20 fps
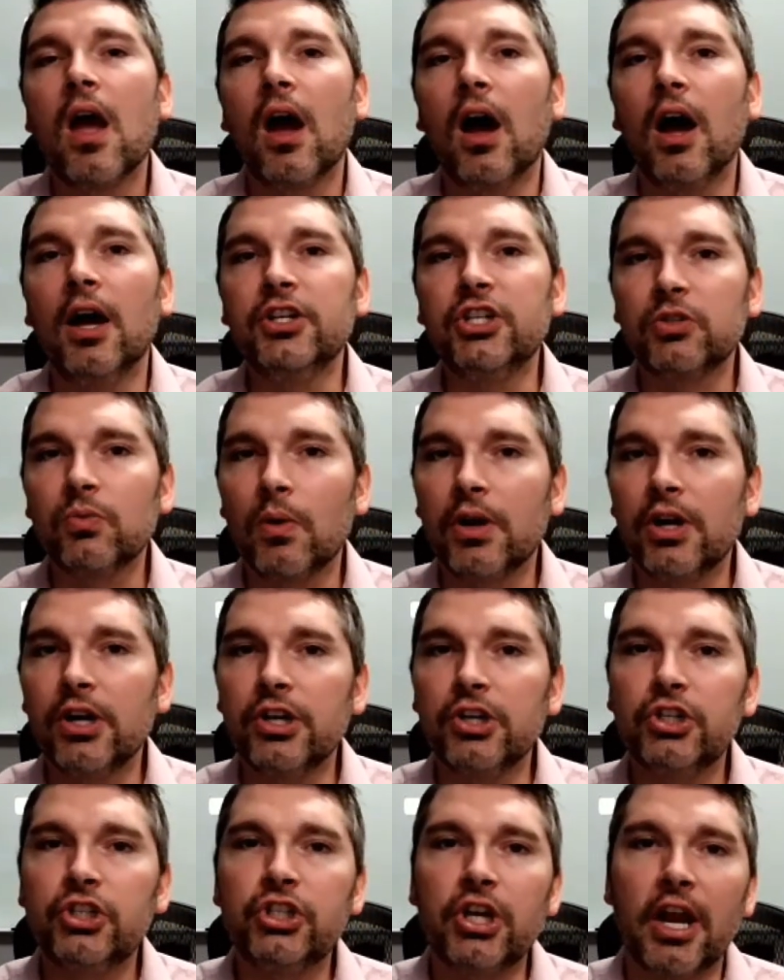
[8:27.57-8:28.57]
I just wanted to
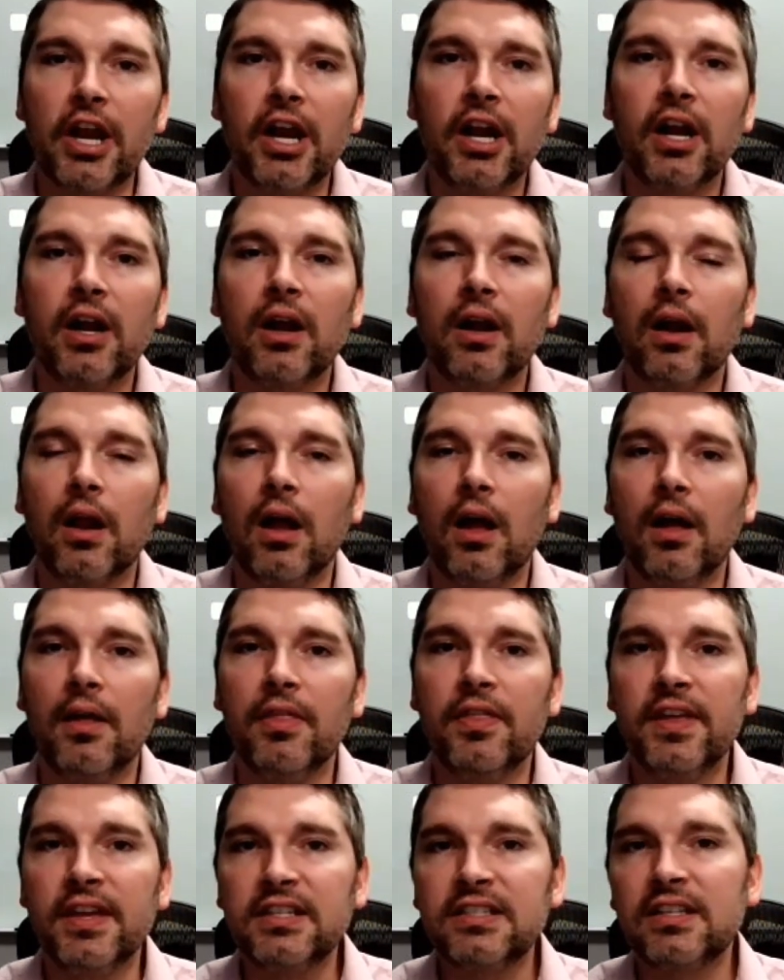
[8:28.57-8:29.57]
share
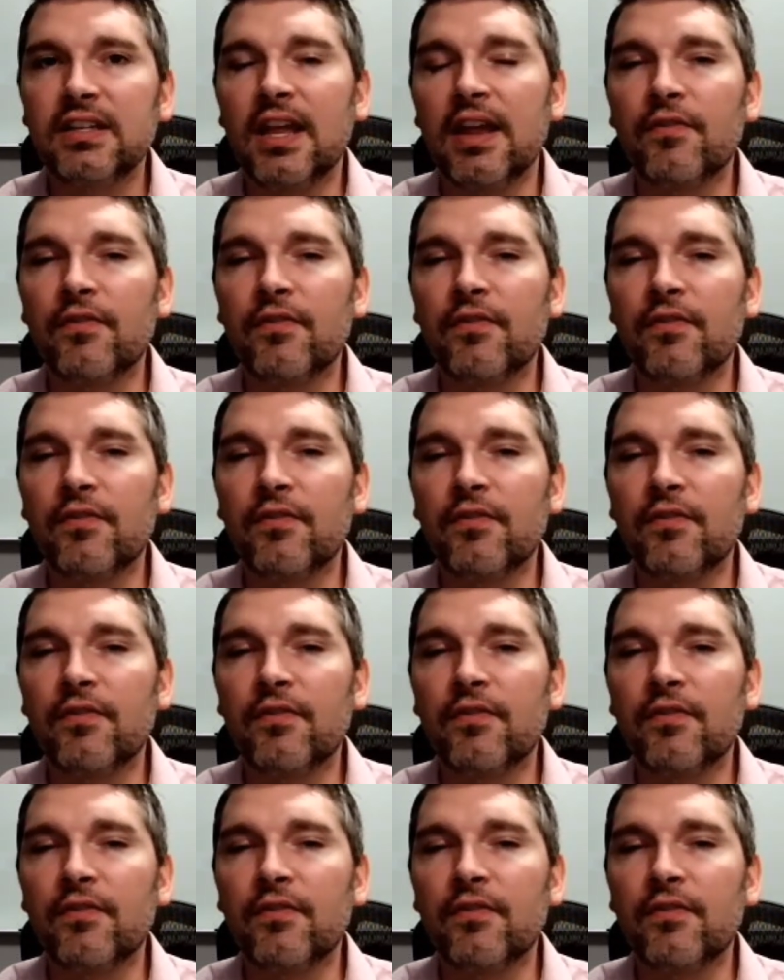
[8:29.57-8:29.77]
this